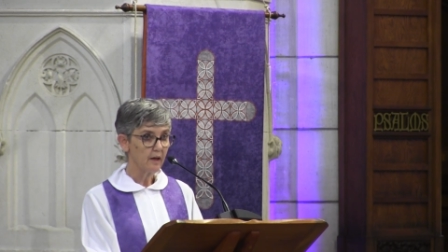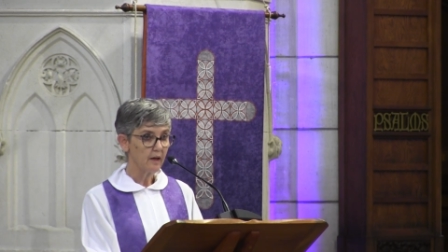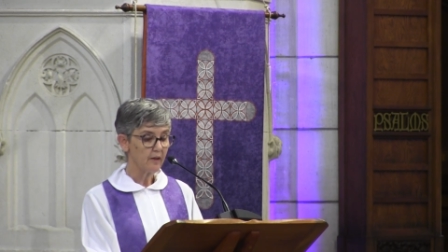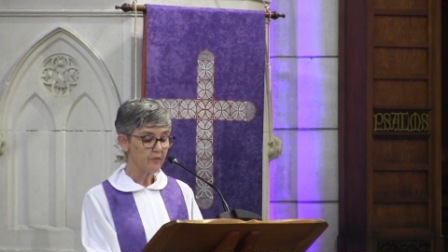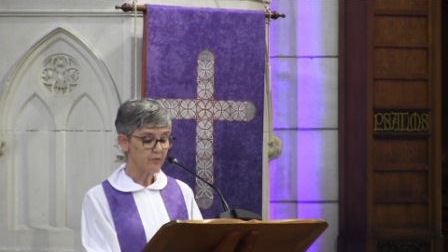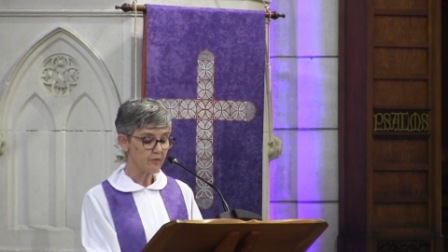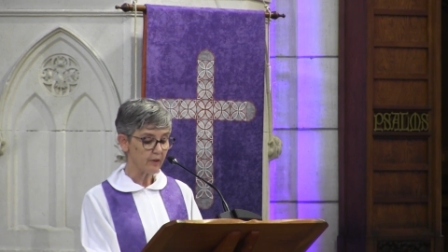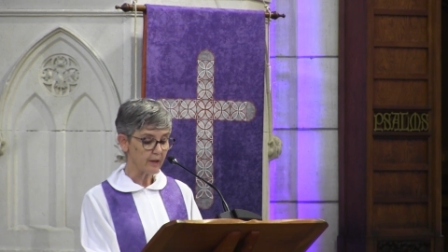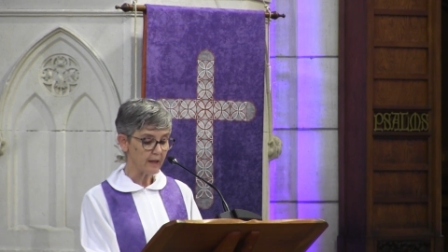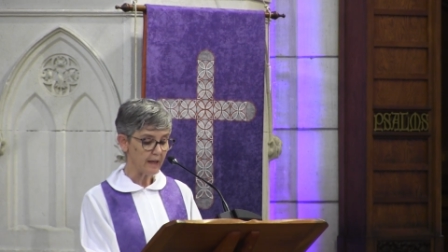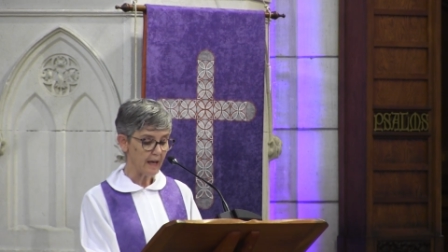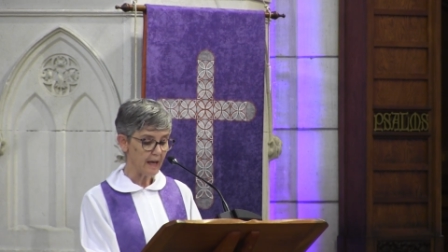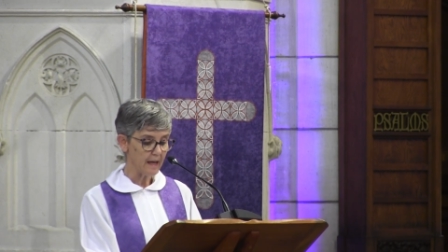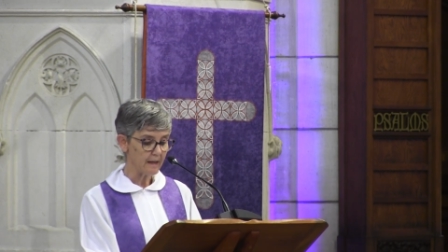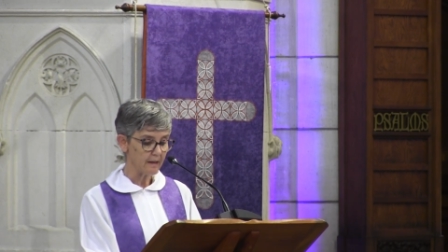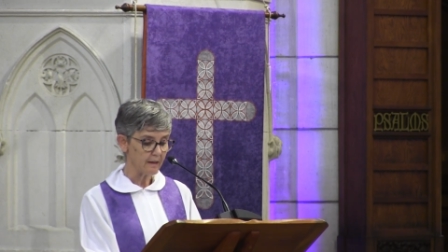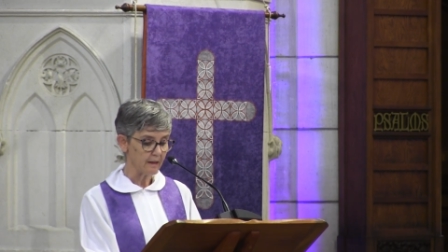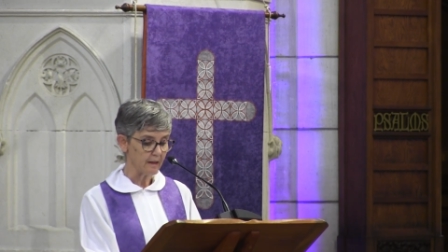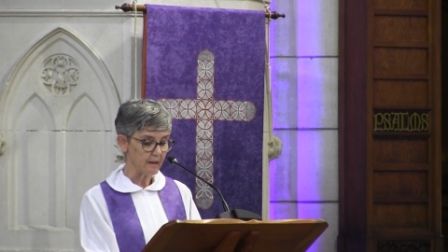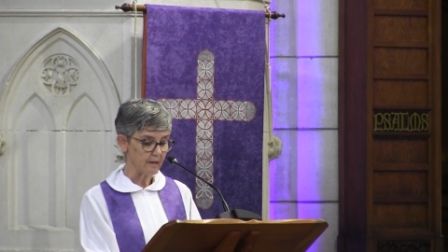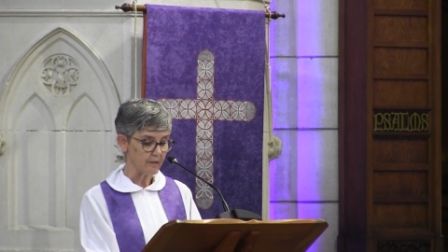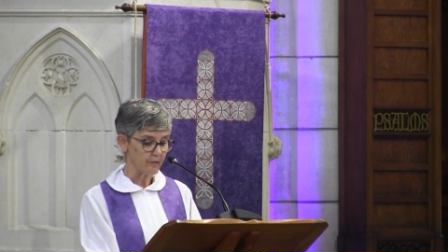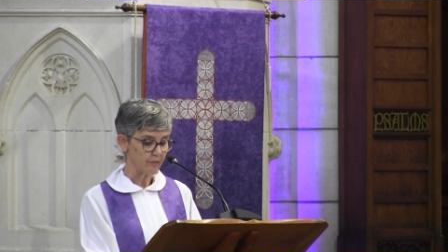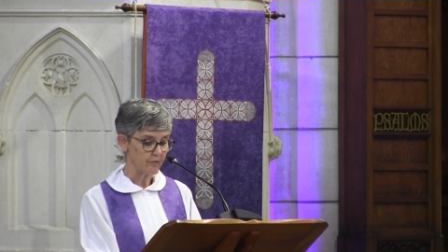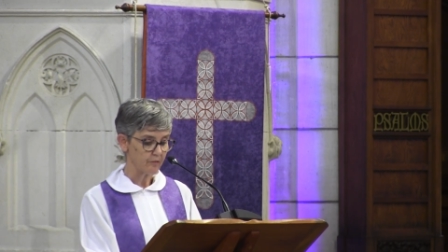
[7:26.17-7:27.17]
It's a
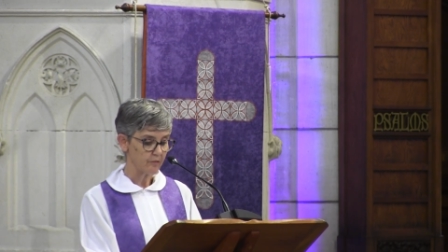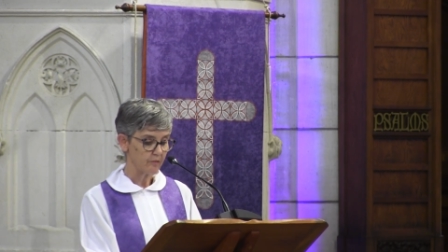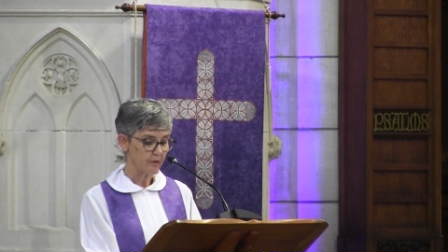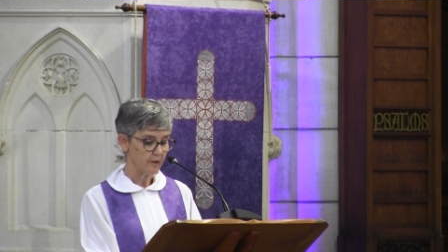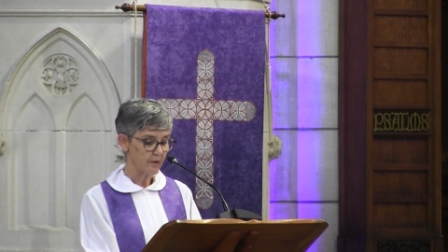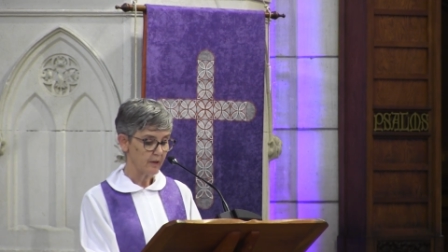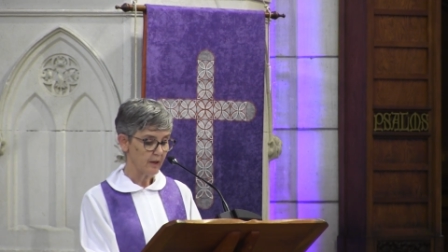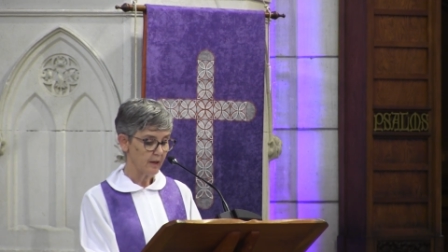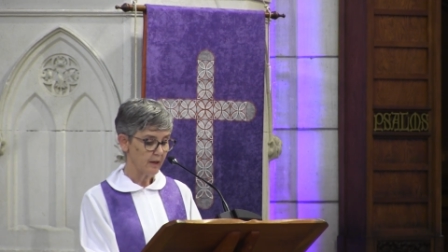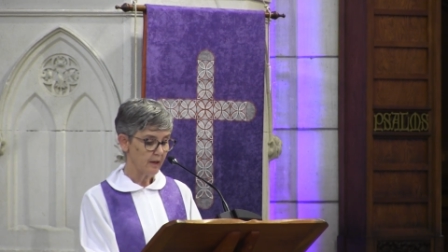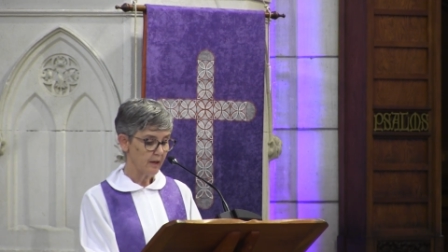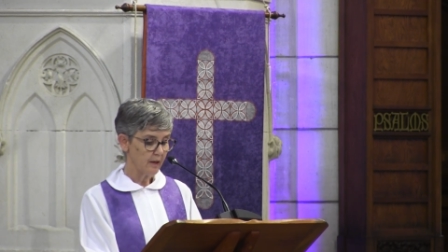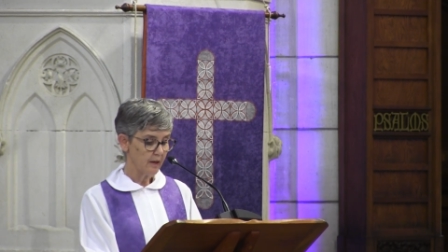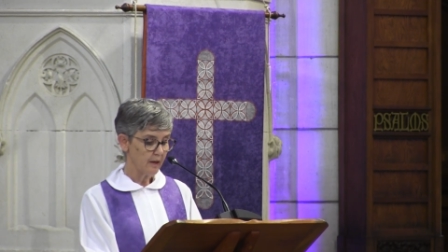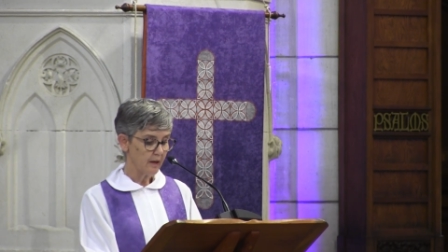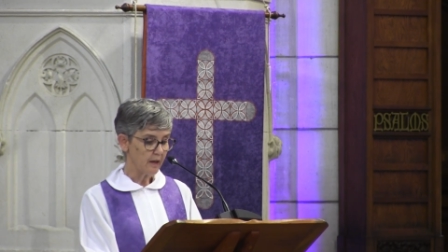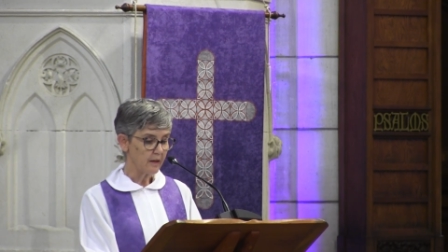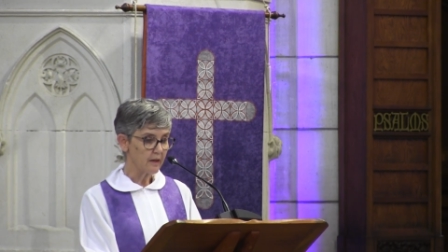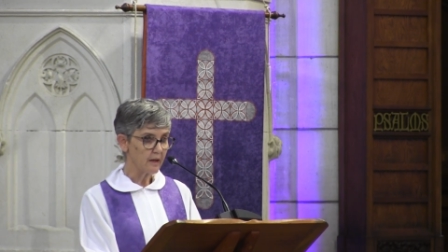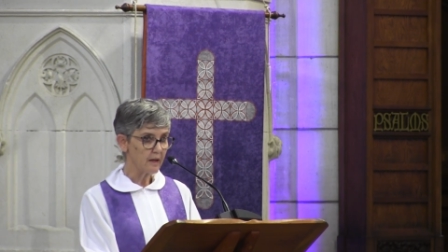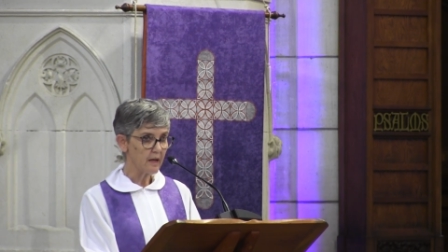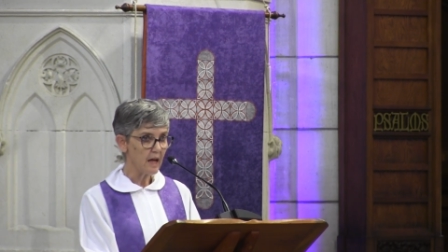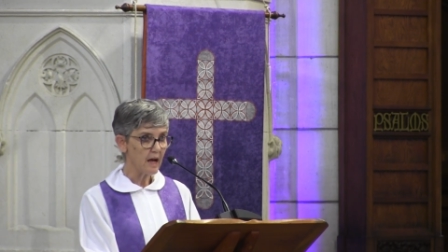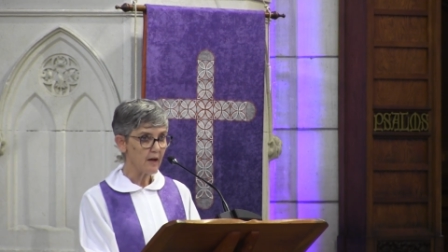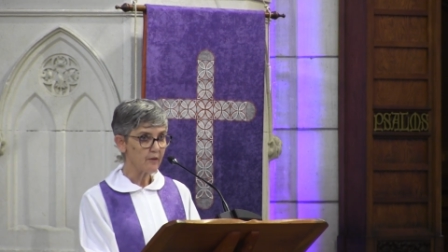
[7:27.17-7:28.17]
catalyst.
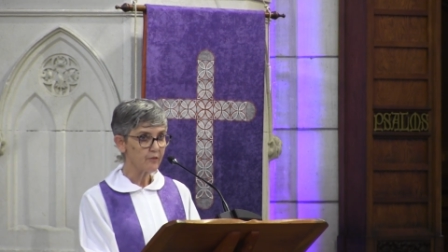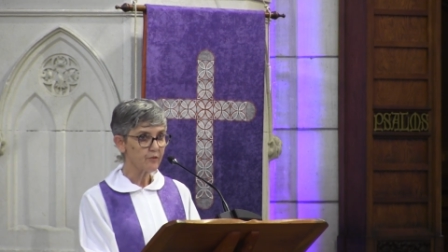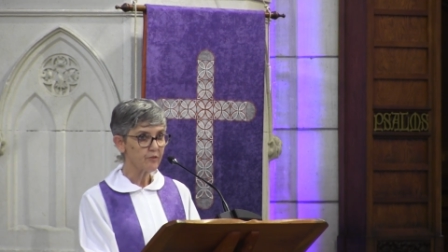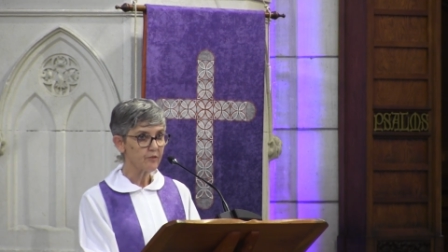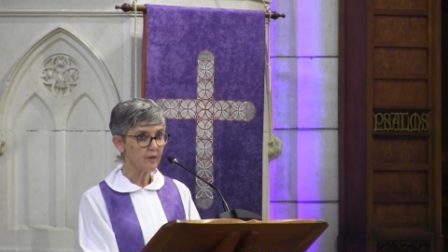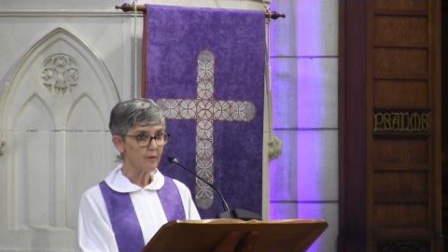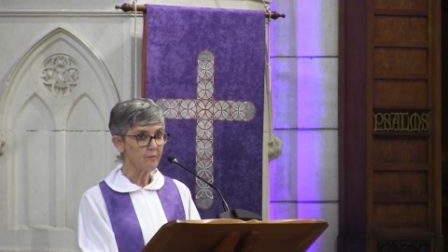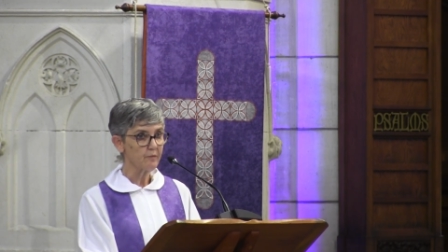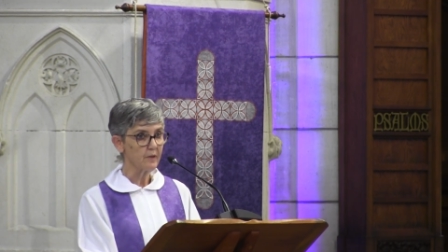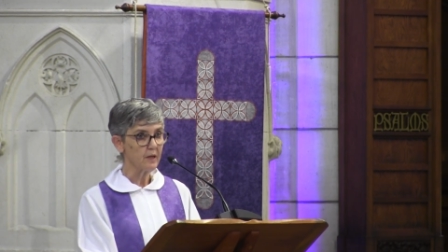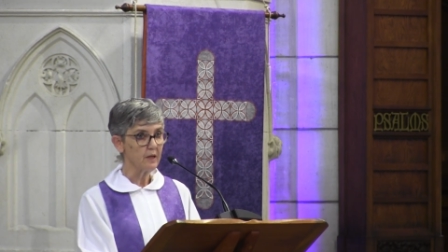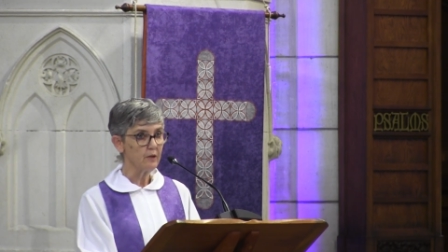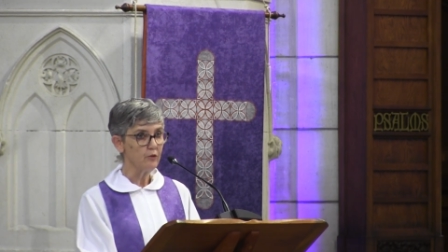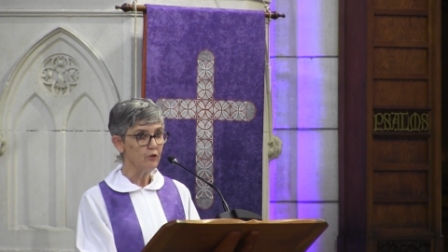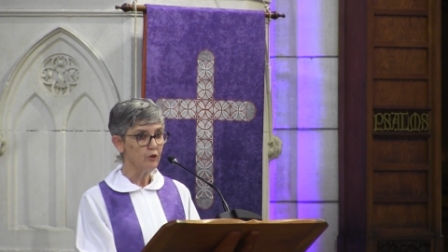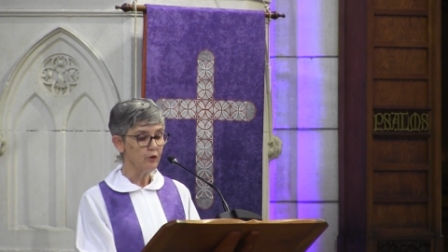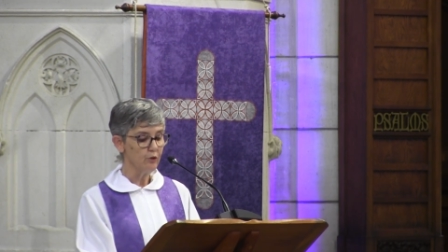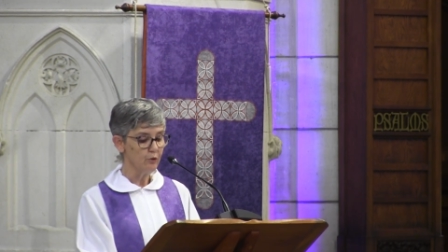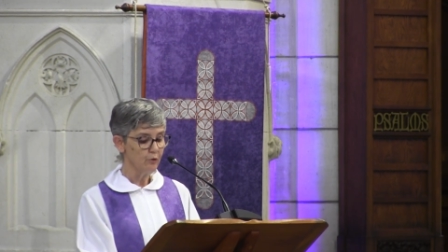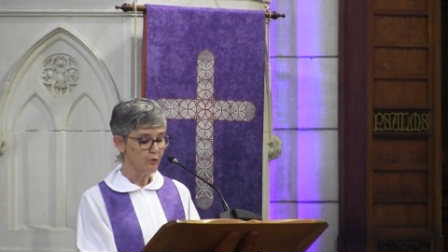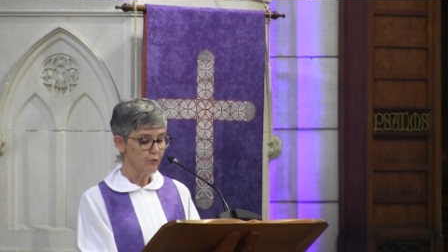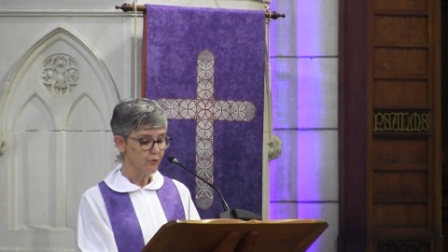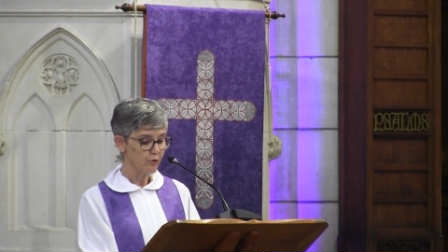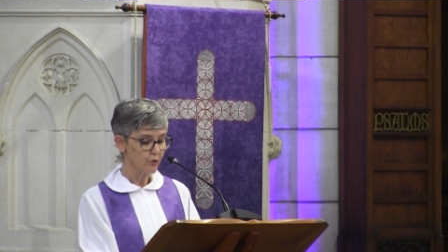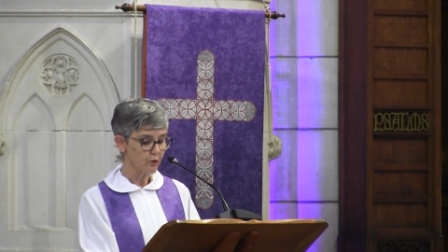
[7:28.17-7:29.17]
It allows something
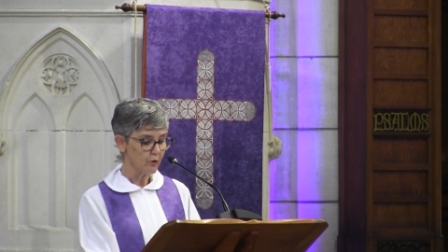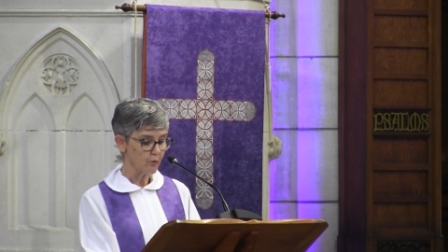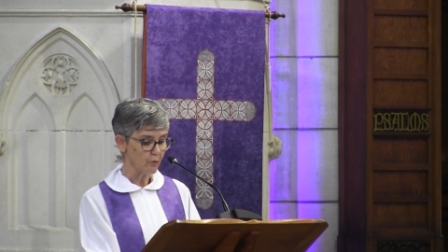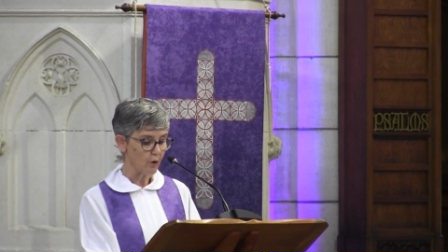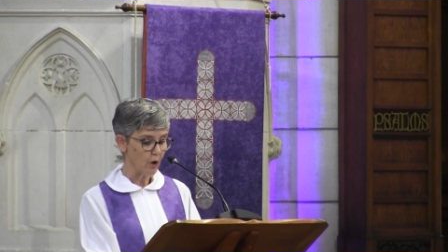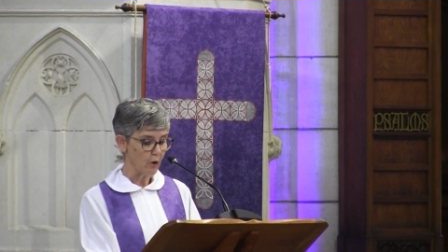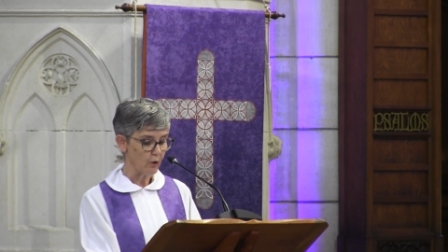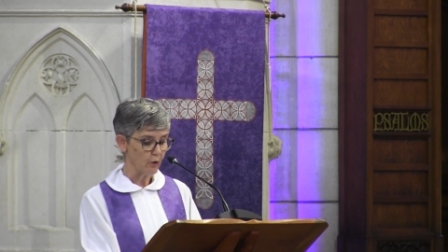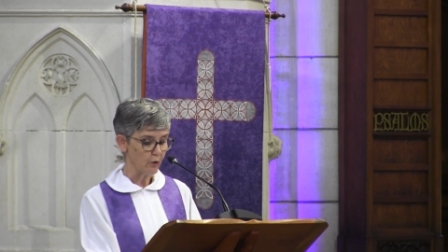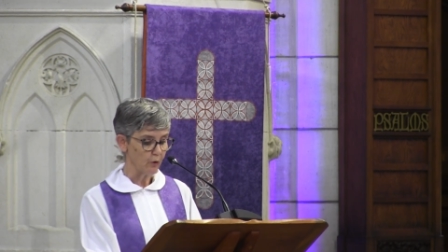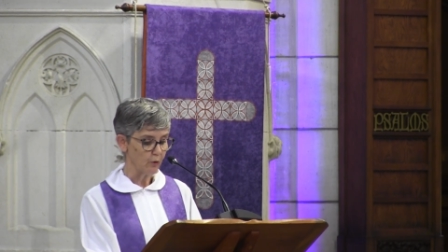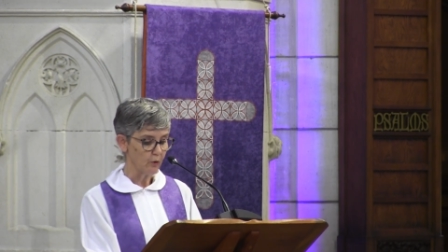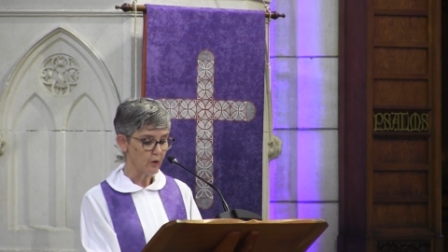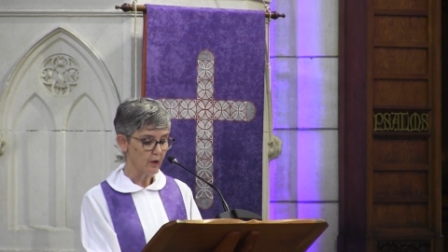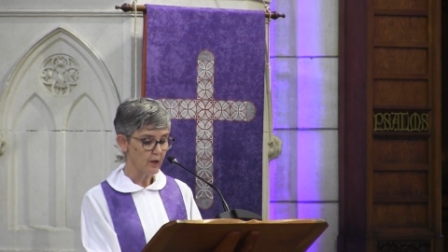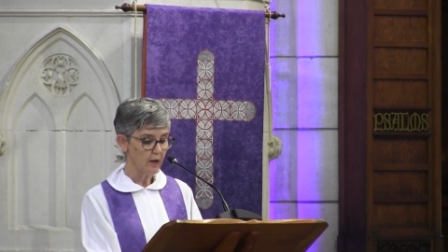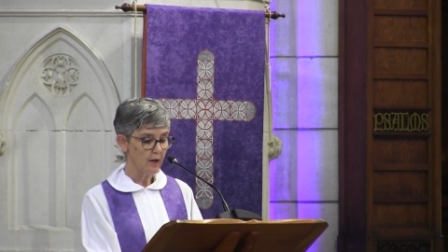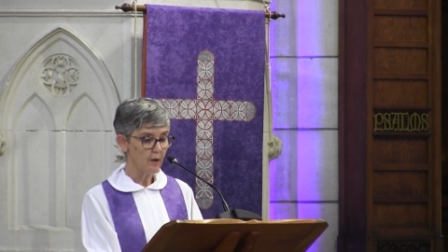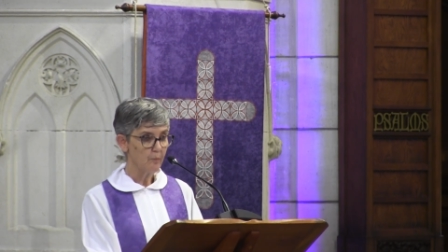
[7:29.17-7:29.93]
new to grow